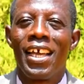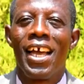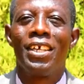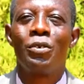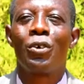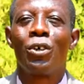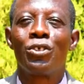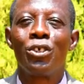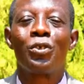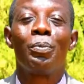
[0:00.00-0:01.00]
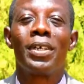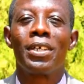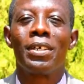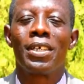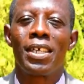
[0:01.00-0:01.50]
and we continue
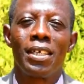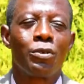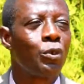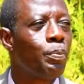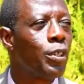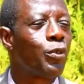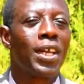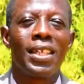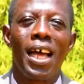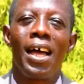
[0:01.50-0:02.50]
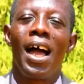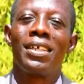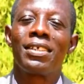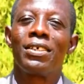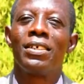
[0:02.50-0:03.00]
to be together
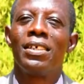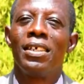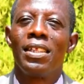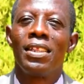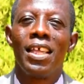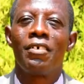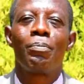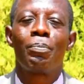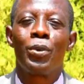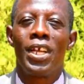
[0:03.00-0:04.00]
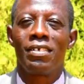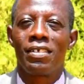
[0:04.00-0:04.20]
until death put us